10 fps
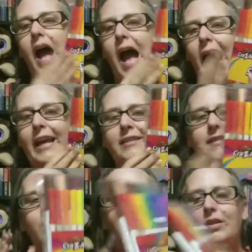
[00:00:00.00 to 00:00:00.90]
I
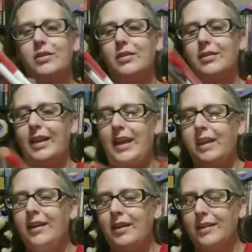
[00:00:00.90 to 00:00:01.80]
do
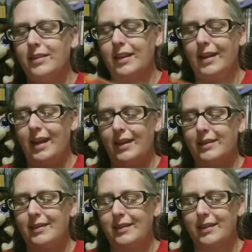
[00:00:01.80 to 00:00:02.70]
like the
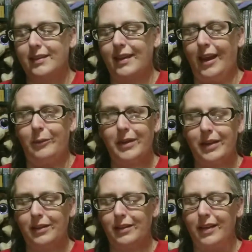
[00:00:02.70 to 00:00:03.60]
case that this came in.